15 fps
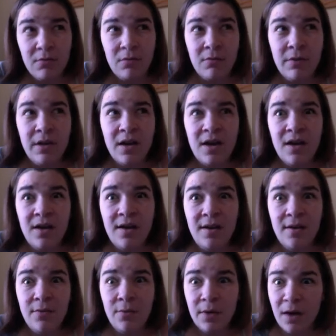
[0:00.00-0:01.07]
When
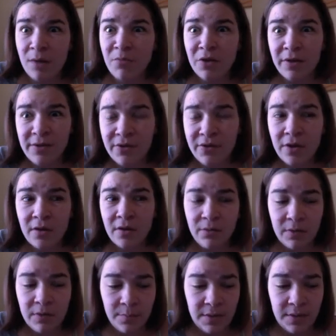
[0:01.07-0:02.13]
I'm really struggling
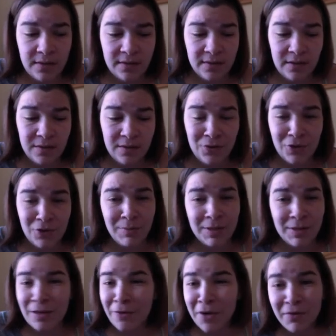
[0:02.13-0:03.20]
with a piece, it's usually
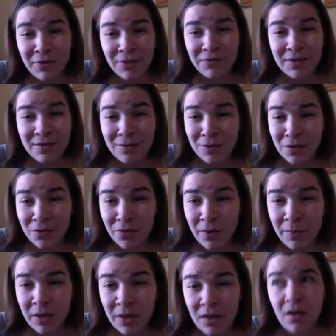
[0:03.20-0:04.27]
because I don't have enough distance
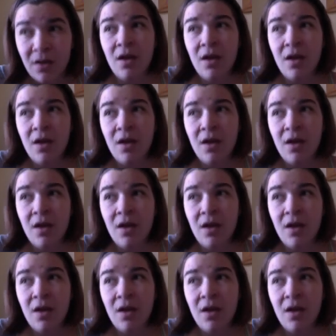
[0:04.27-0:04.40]
from it,